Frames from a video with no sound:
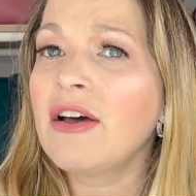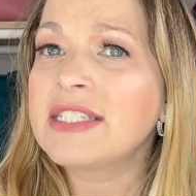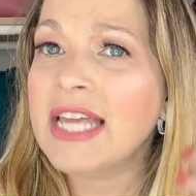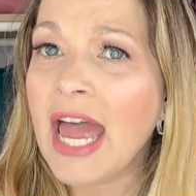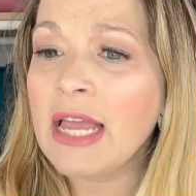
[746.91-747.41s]

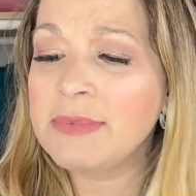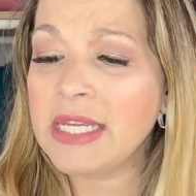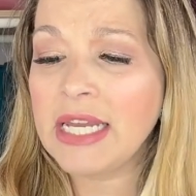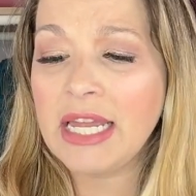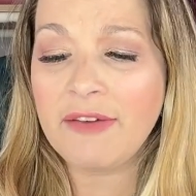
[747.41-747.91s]
tames
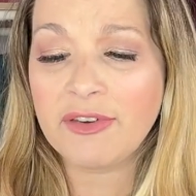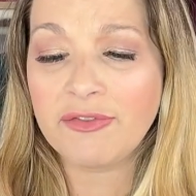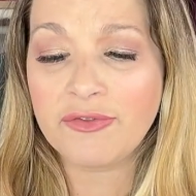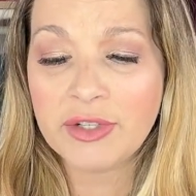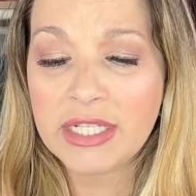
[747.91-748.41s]
any of your
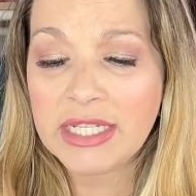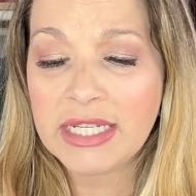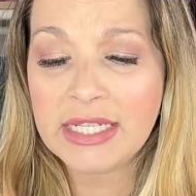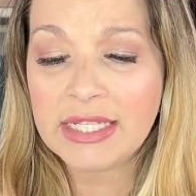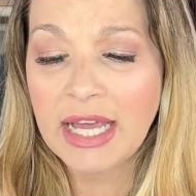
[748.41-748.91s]

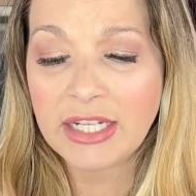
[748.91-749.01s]
frizzies.